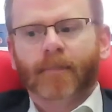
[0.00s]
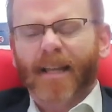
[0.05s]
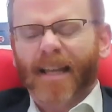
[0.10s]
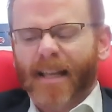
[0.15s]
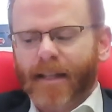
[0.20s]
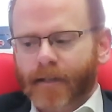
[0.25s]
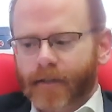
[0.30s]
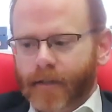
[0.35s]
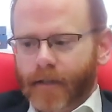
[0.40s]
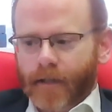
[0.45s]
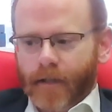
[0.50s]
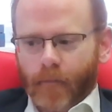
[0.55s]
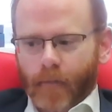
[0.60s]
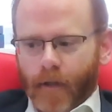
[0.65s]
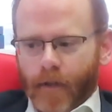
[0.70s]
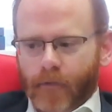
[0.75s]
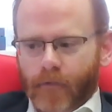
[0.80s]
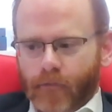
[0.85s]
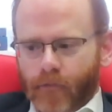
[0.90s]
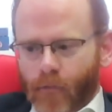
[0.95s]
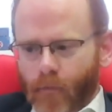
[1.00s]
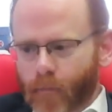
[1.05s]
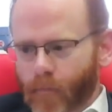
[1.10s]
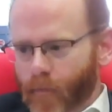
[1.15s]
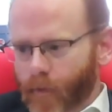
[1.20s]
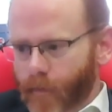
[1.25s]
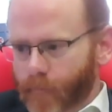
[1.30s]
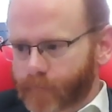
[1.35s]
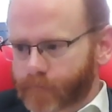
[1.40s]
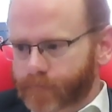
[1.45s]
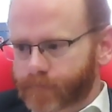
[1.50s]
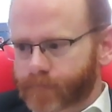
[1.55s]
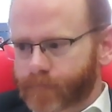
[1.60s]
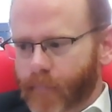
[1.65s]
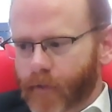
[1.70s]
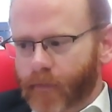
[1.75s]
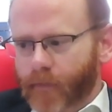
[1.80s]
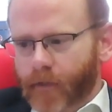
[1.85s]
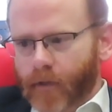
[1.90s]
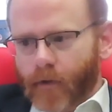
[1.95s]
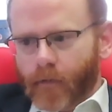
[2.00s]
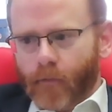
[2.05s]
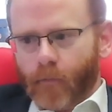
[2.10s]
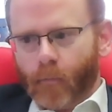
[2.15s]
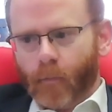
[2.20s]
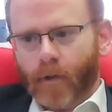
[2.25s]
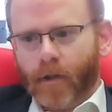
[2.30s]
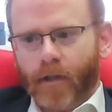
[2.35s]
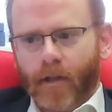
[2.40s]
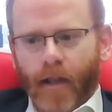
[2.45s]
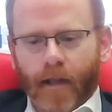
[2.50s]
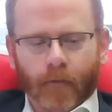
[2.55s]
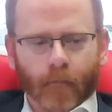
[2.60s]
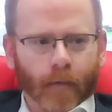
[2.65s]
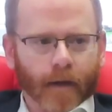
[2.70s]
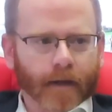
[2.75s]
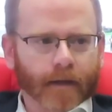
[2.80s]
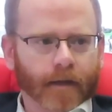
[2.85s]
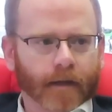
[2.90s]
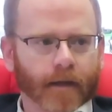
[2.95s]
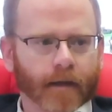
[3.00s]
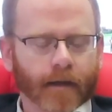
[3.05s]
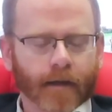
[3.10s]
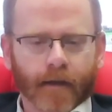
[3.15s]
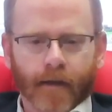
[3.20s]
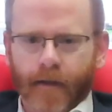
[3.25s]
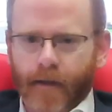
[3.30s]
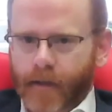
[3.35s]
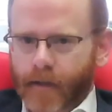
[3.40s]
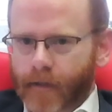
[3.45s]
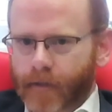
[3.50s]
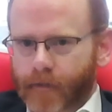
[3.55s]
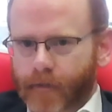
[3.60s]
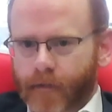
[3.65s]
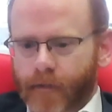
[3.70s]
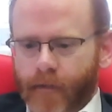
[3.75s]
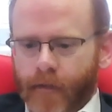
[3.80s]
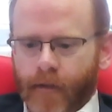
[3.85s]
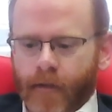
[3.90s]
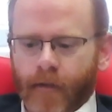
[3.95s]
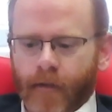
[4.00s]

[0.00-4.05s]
And anyway, and so but, they're really lightweight. And